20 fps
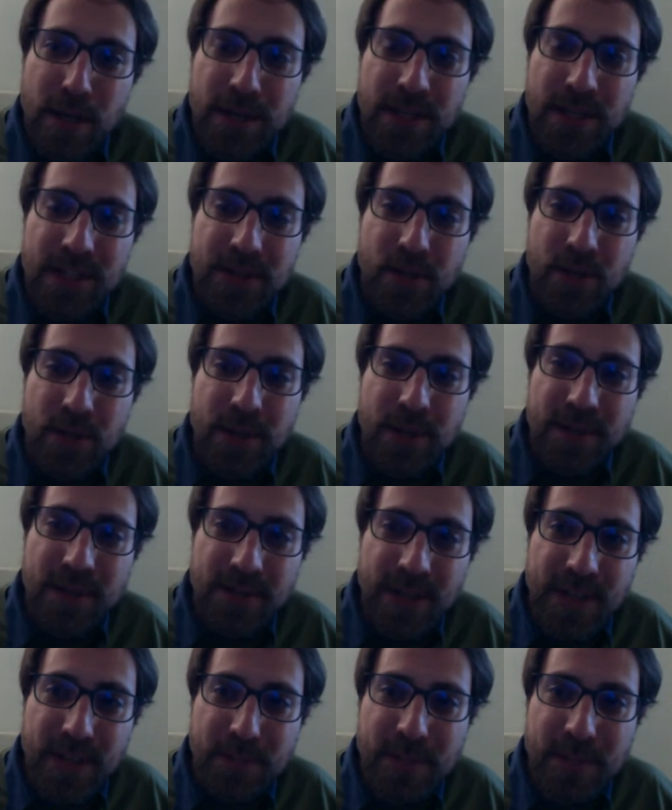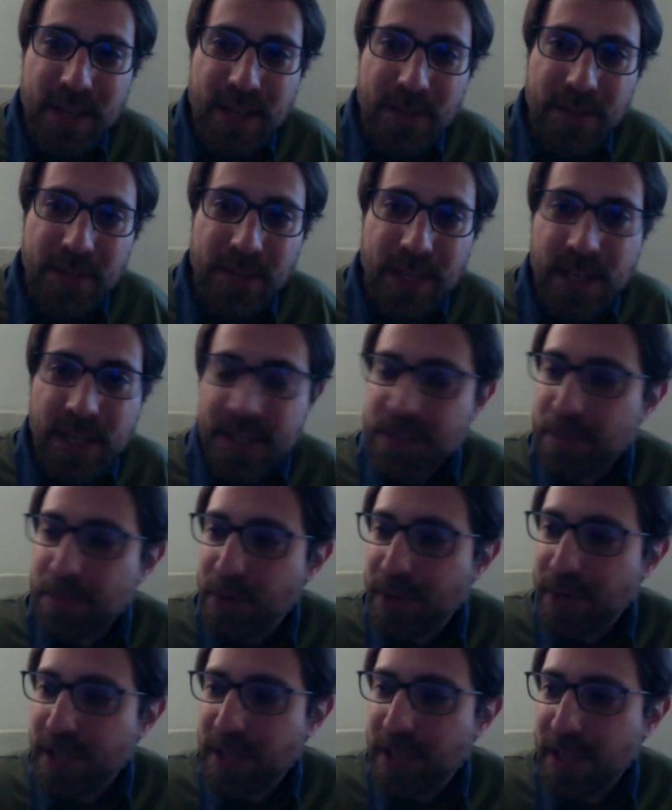that's another theme that I think it's
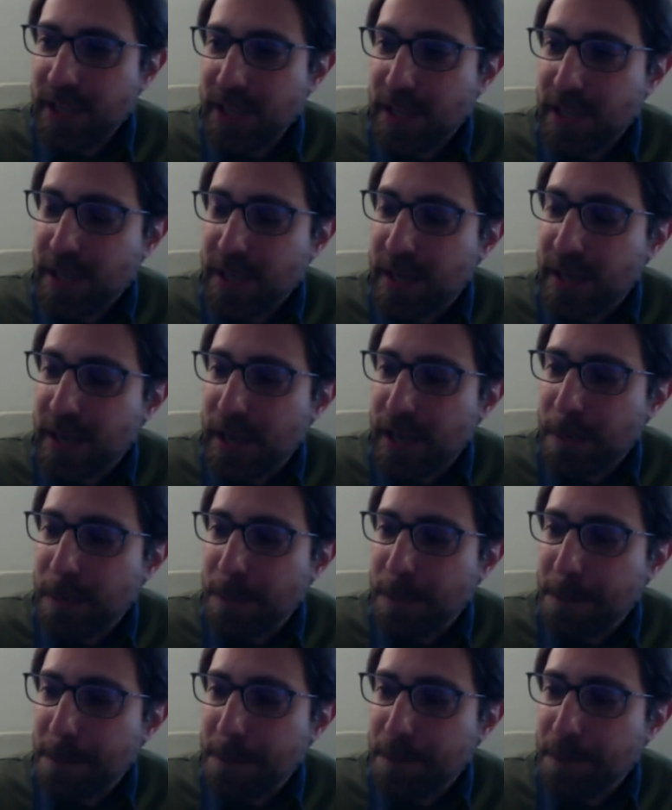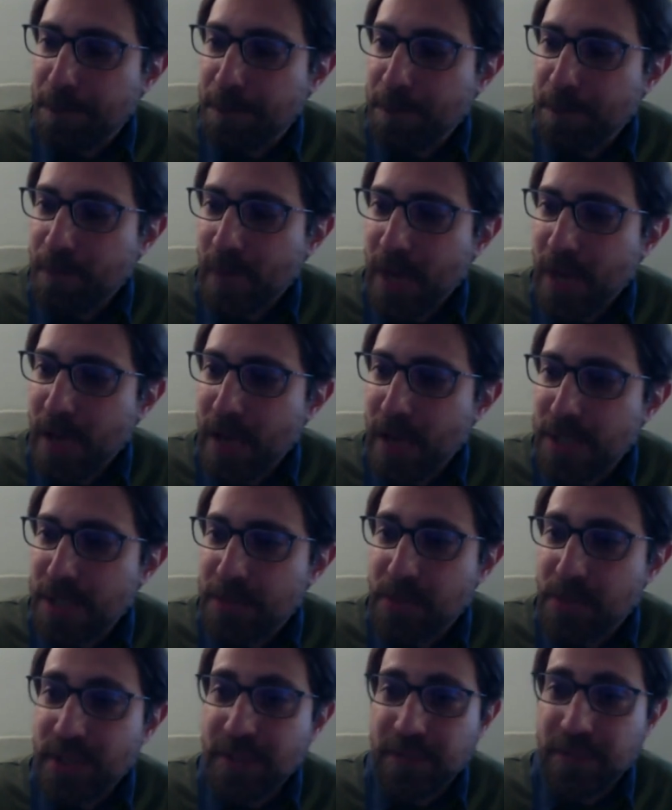pretty um, uh, it's
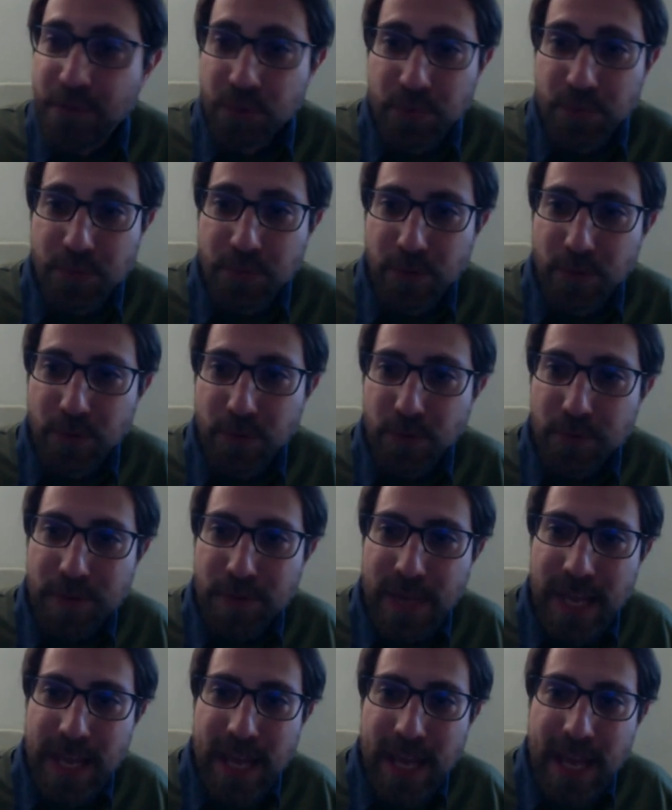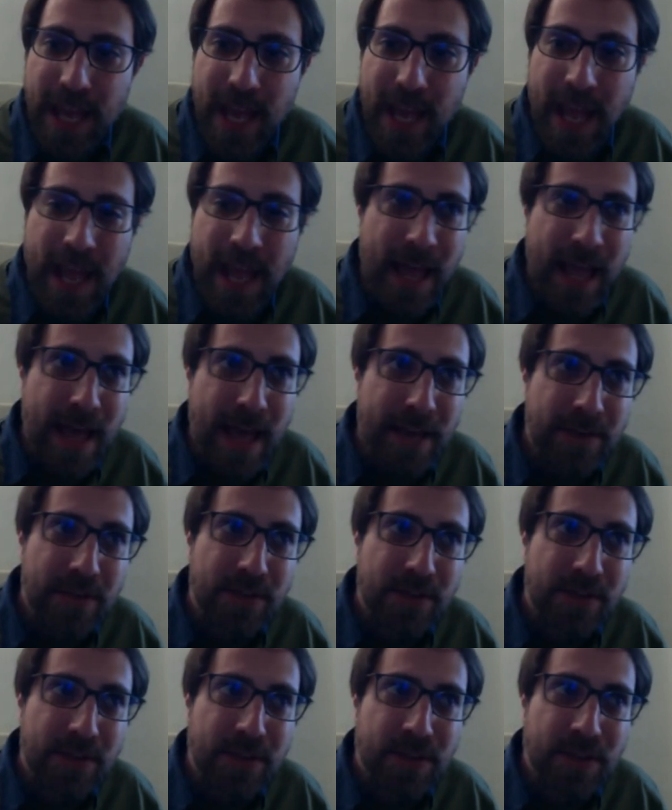pretty fruitful.
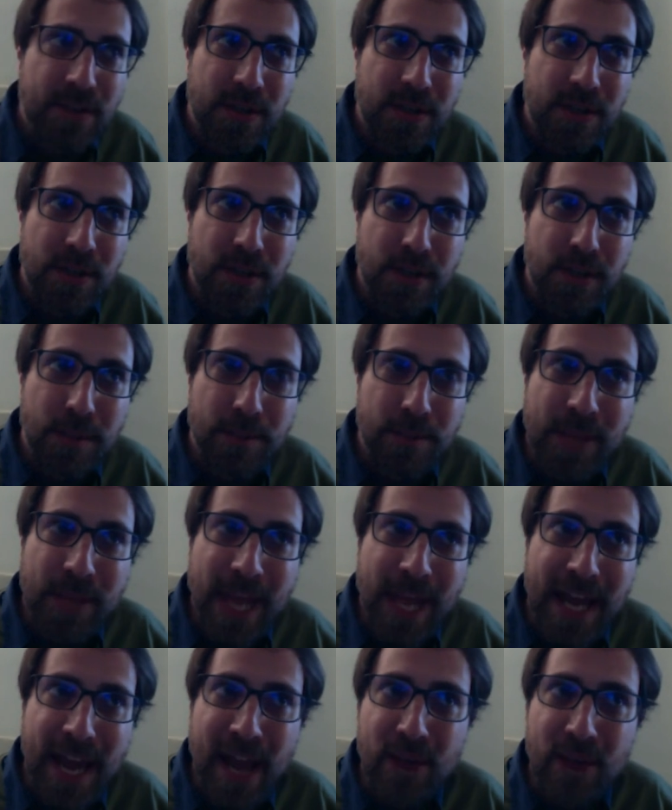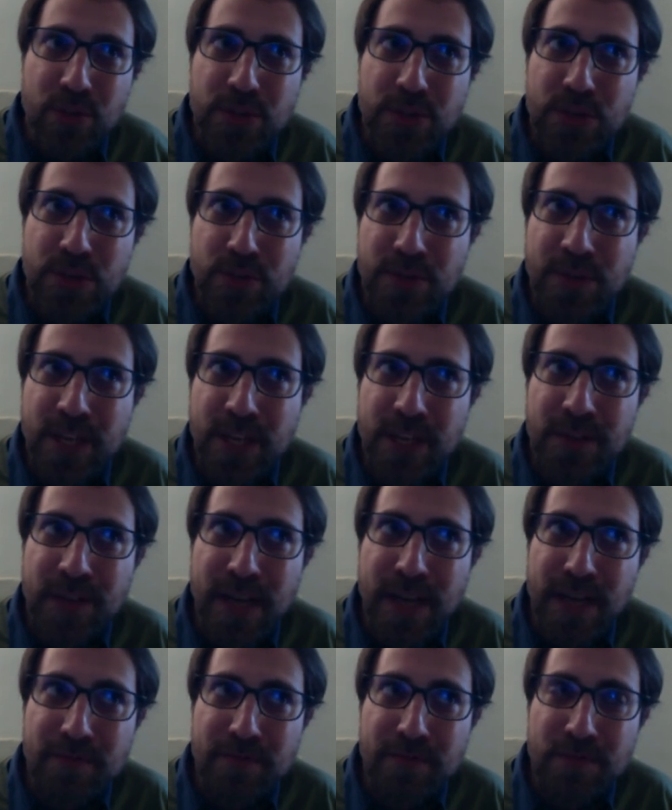And um, and I also think
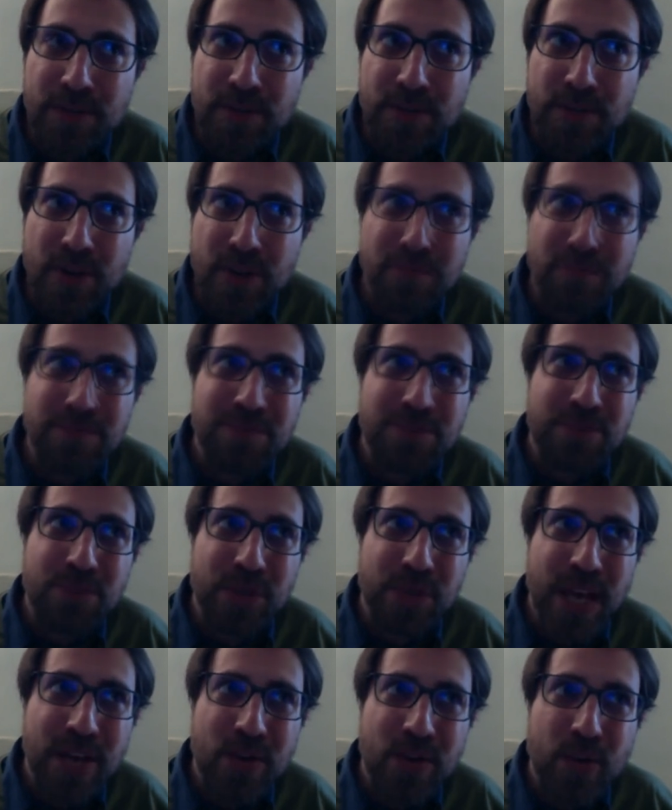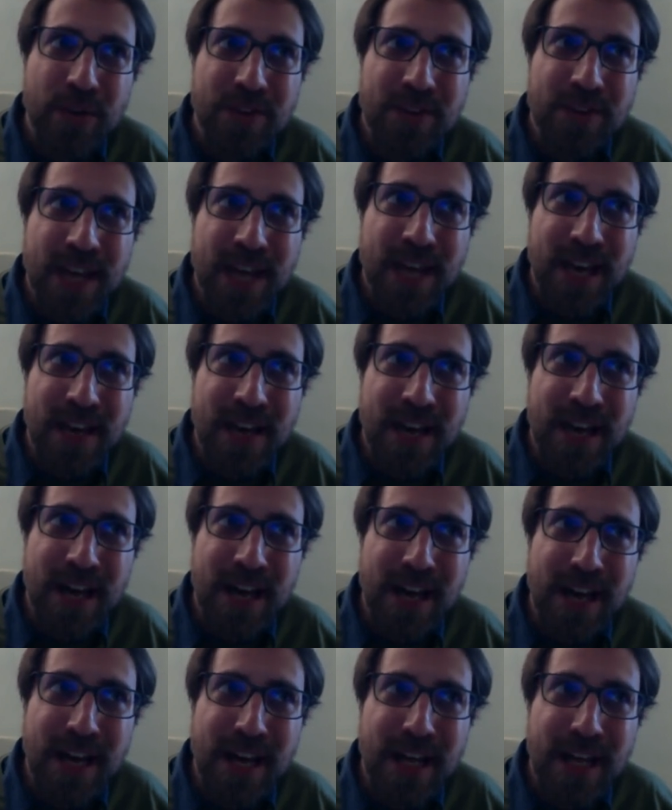that you know together with that
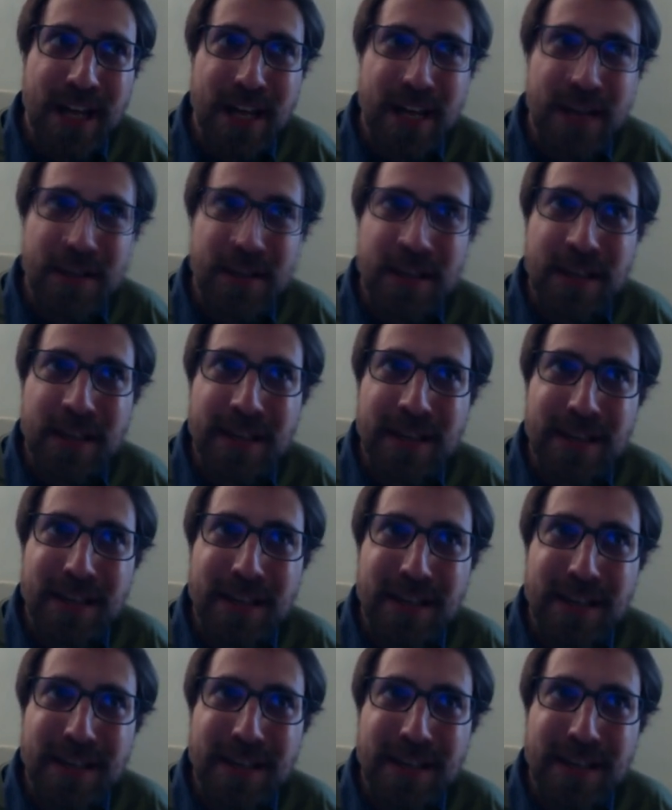I. Uh,